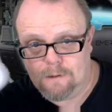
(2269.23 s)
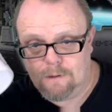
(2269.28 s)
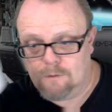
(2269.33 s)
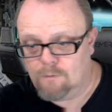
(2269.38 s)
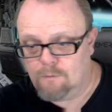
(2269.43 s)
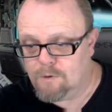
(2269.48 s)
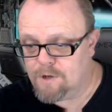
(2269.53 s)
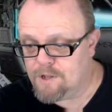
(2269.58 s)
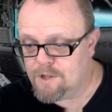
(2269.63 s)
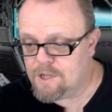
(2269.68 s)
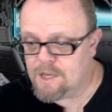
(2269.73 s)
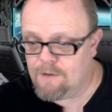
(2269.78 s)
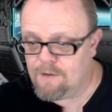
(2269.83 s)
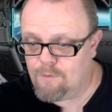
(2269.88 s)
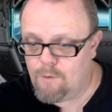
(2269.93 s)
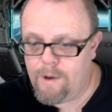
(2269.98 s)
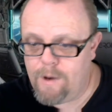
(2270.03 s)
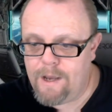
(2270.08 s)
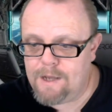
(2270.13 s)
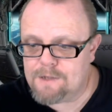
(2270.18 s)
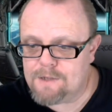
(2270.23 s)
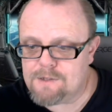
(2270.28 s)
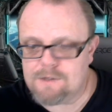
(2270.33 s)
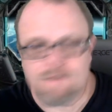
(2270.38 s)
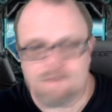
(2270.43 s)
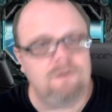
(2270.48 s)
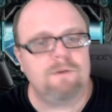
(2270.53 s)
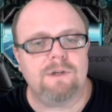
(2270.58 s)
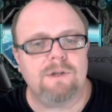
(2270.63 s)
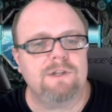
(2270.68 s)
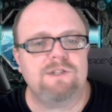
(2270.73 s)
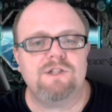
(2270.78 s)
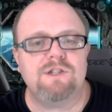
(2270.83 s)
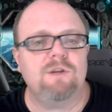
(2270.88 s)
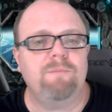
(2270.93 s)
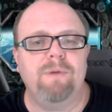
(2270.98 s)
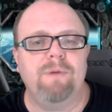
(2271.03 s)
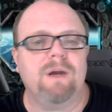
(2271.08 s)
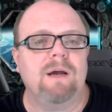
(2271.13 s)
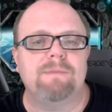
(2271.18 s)
one of the giveaways, you can
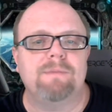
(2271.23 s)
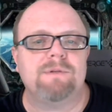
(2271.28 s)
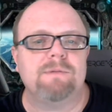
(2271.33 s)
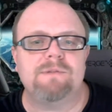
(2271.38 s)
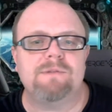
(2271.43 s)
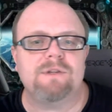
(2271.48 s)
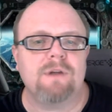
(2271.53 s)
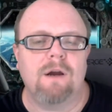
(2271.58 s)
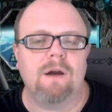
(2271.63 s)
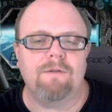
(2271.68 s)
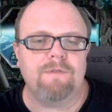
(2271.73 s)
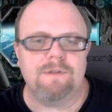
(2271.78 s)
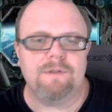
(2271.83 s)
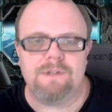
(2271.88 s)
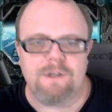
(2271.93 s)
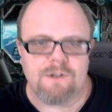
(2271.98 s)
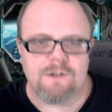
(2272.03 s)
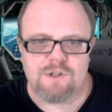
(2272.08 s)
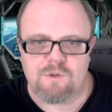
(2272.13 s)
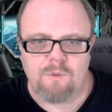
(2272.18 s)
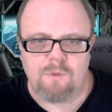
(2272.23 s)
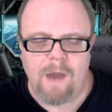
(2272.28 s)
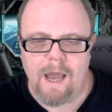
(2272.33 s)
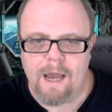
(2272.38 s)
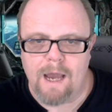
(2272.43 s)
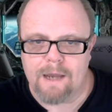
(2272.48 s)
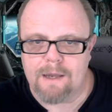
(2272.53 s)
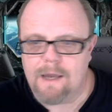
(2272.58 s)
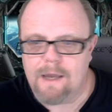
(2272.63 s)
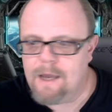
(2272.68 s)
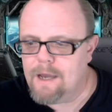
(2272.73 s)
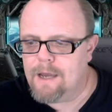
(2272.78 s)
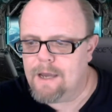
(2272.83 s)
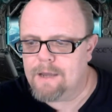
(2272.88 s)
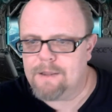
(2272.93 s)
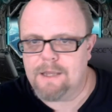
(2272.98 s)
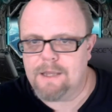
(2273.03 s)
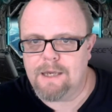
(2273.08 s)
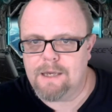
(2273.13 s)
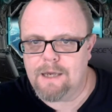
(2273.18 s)
still pick up some Star Frontier swag.
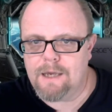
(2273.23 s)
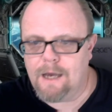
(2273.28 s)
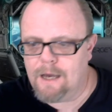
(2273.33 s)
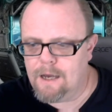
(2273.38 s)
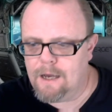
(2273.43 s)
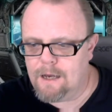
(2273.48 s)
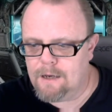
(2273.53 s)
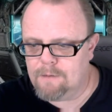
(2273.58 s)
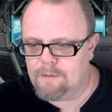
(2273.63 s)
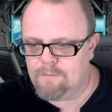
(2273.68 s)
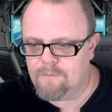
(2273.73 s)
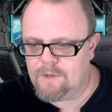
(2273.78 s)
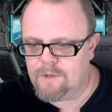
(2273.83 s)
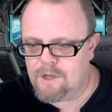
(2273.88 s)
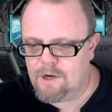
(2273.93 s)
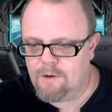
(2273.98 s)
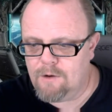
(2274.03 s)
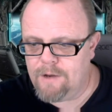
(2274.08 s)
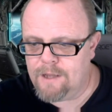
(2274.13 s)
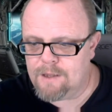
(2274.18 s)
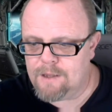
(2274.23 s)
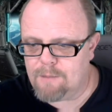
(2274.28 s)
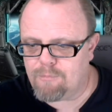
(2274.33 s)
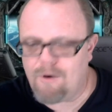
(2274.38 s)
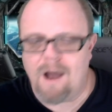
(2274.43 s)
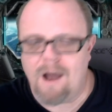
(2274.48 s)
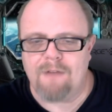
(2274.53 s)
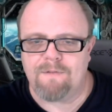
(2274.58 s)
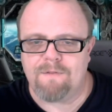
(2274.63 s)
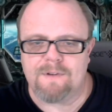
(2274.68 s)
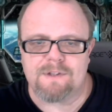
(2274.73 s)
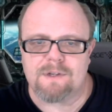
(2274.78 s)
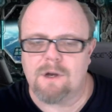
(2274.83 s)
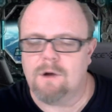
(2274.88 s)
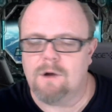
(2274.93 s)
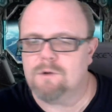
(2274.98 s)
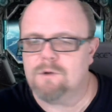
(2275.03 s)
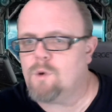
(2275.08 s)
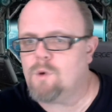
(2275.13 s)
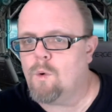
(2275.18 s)
The, you know, and the profits
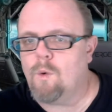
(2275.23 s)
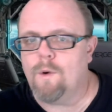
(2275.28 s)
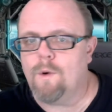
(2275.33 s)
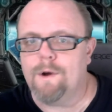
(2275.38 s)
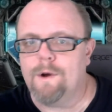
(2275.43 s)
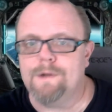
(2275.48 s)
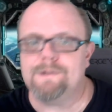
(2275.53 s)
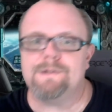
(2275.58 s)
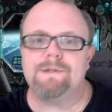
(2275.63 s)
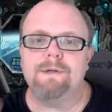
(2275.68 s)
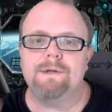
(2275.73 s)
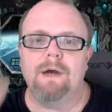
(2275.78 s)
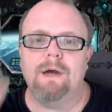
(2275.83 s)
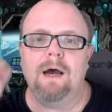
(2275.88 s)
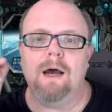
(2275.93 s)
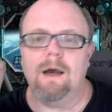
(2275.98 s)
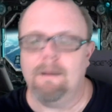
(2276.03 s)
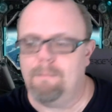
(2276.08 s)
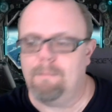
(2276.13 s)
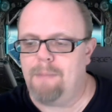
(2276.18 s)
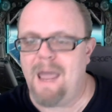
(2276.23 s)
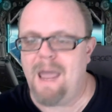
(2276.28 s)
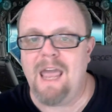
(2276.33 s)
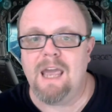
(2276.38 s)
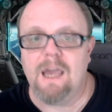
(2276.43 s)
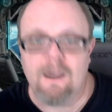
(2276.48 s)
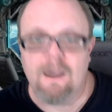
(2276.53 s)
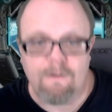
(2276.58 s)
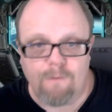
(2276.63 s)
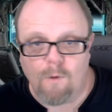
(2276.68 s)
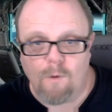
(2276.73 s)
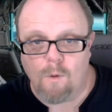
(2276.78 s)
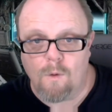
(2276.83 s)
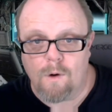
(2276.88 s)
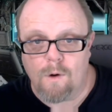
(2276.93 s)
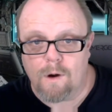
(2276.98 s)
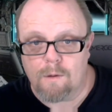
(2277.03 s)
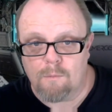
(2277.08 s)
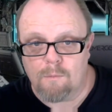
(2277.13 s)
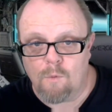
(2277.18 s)
go towards paying
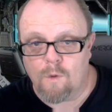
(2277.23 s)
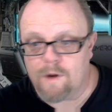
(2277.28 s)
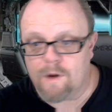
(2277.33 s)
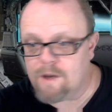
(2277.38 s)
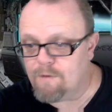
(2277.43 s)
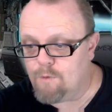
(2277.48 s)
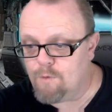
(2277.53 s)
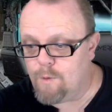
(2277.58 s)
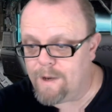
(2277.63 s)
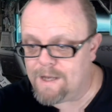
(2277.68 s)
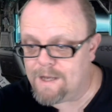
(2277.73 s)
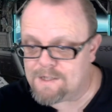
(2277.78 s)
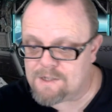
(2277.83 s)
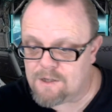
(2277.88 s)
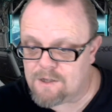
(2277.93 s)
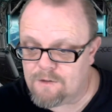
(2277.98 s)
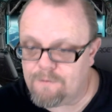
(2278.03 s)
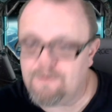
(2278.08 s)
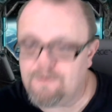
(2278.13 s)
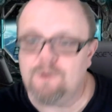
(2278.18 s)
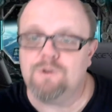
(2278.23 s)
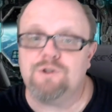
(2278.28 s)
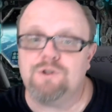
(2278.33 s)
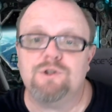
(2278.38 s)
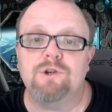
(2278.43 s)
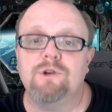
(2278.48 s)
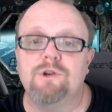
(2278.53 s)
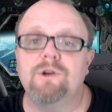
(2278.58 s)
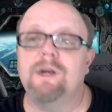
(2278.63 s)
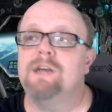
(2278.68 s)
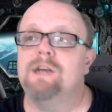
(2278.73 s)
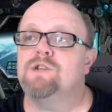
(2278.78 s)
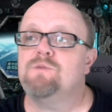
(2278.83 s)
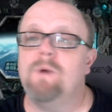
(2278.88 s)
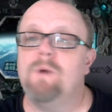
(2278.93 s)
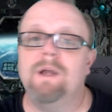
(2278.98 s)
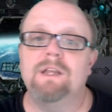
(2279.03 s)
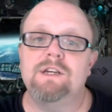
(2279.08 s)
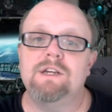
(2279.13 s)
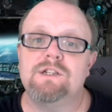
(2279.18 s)
for more giveaways in the future, as
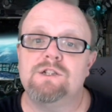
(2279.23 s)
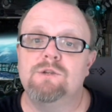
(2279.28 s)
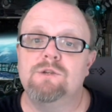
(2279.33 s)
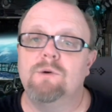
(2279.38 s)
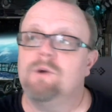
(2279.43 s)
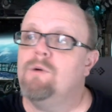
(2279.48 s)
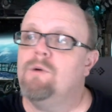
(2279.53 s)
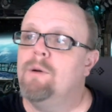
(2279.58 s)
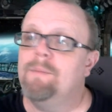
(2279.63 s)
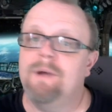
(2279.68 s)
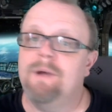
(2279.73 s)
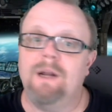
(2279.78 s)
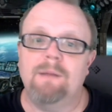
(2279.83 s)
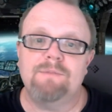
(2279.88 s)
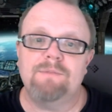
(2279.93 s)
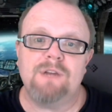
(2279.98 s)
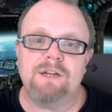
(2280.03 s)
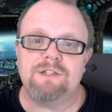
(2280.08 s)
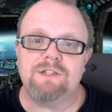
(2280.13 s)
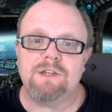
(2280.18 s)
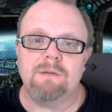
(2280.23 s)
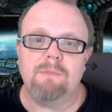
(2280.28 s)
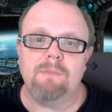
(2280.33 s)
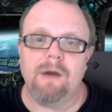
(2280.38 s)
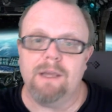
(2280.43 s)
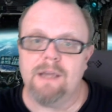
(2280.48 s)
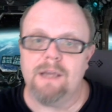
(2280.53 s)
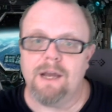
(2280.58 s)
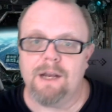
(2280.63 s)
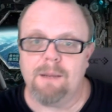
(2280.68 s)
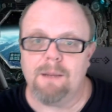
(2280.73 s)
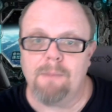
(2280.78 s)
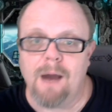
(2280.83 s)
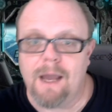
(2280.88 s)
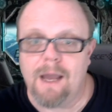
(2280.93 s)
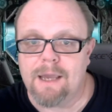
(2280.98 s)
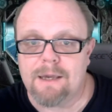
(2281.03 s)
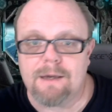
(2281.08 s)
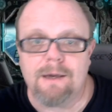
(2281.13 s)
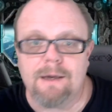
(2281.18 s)
well as new equipment. I'm touching my Yeti
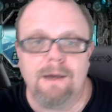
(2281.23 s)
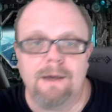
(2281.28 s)
mic.